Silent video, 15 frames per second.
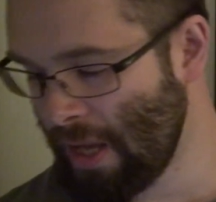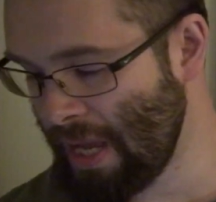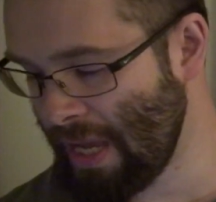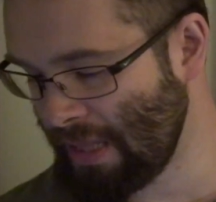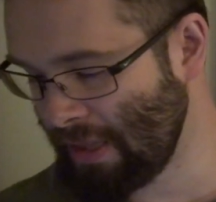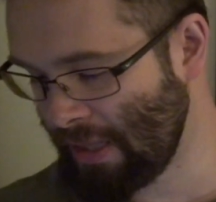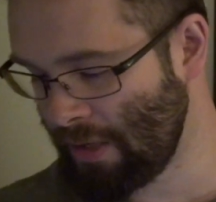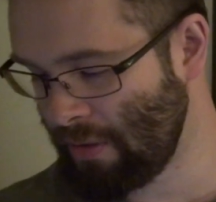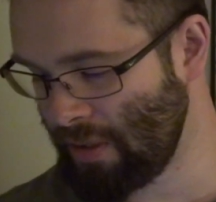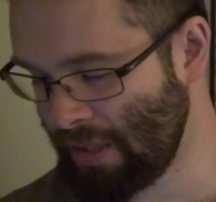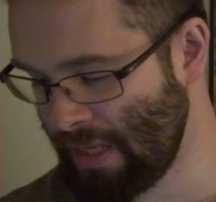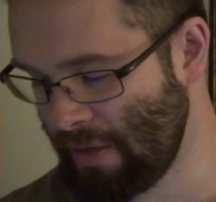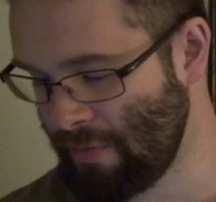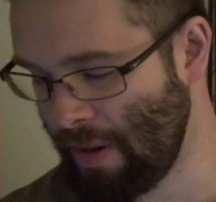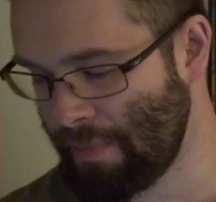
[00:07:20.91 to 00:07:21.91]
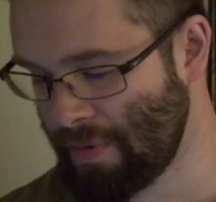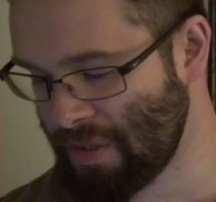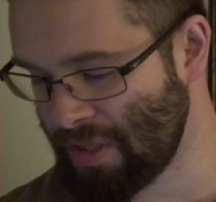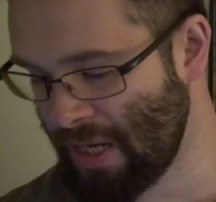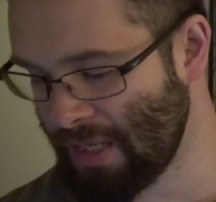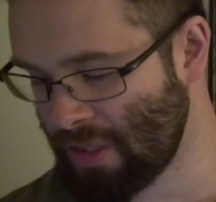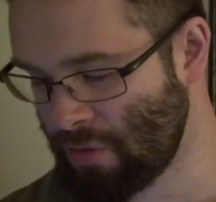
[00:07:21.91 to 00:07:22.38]
it literally
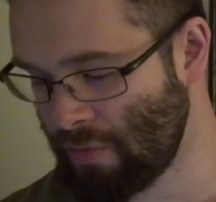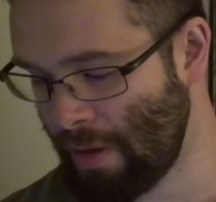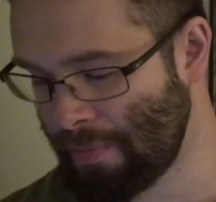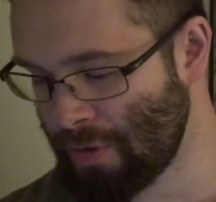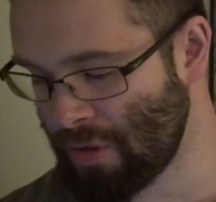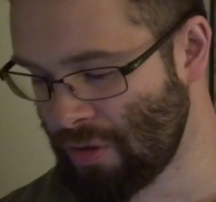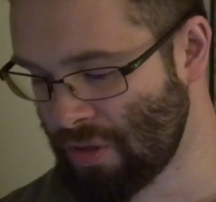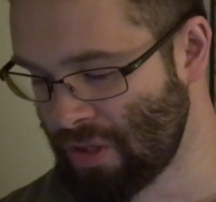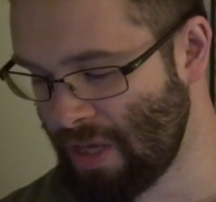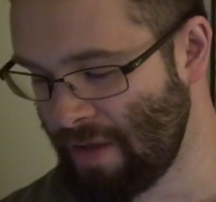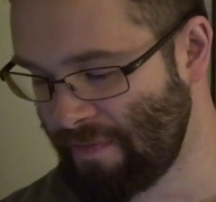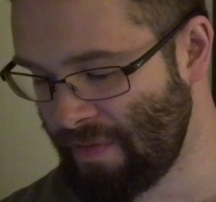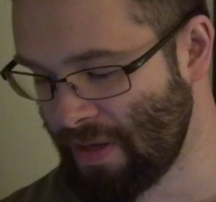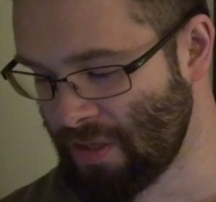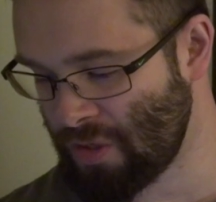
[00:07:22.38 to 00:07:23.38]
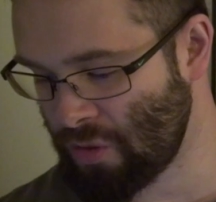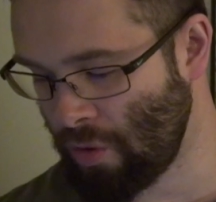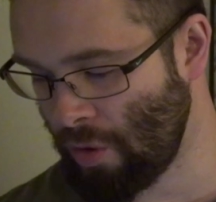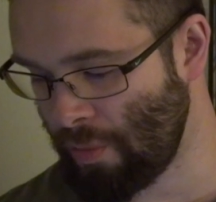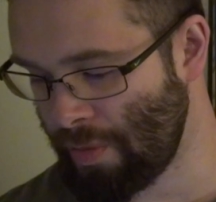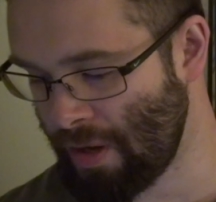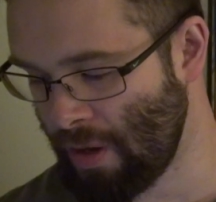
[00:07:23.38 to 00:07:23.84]
represents ruptures if in
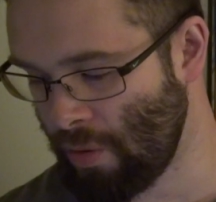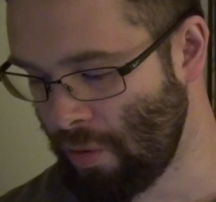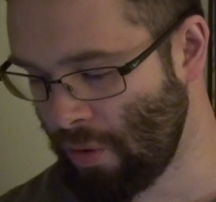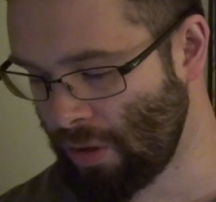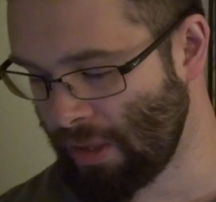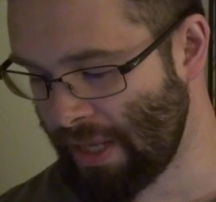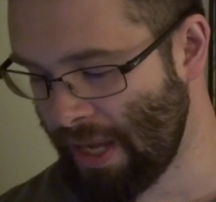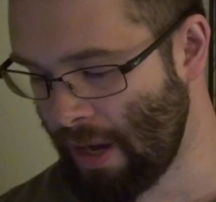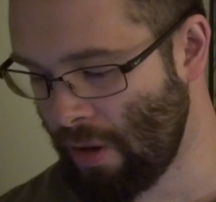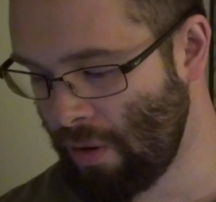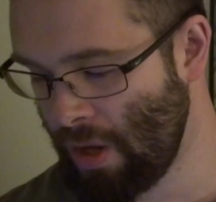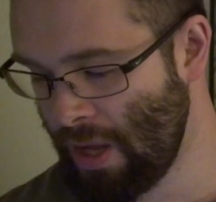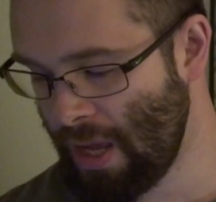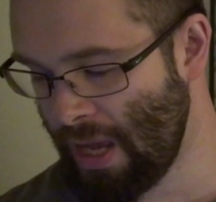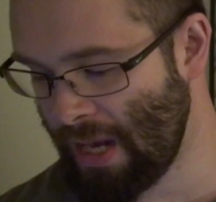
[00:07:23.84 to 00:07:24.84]
Scorpio or Leo